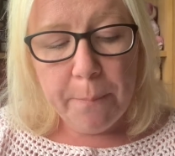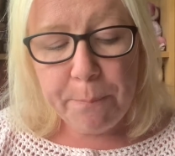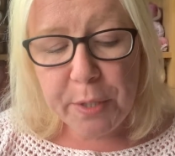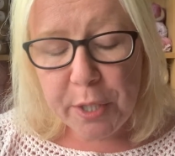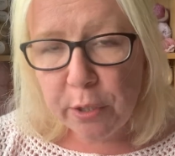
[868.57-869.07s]

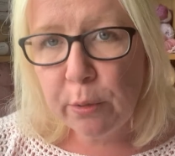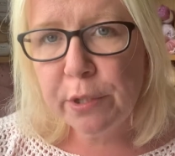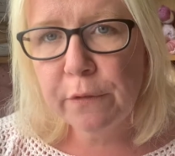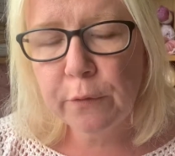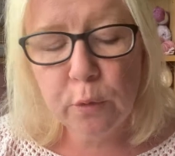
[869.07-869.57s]

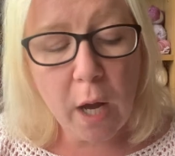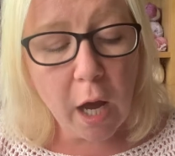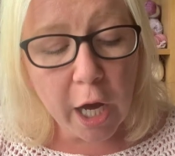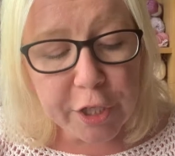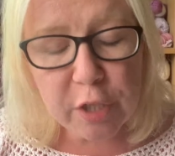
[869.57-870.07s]
Beautiful
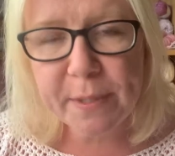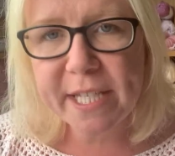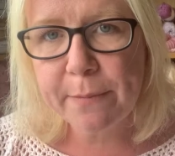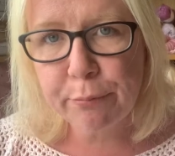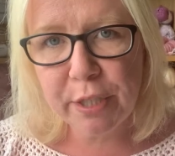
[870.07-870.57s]

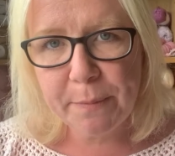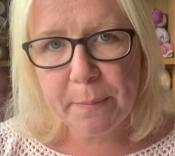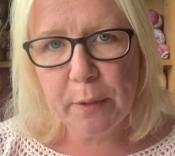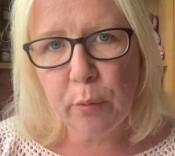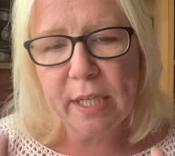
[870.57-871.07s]
100% premium
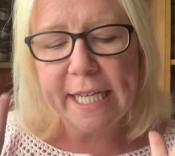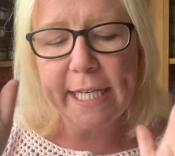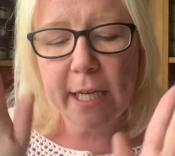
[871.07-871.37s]
acrylic,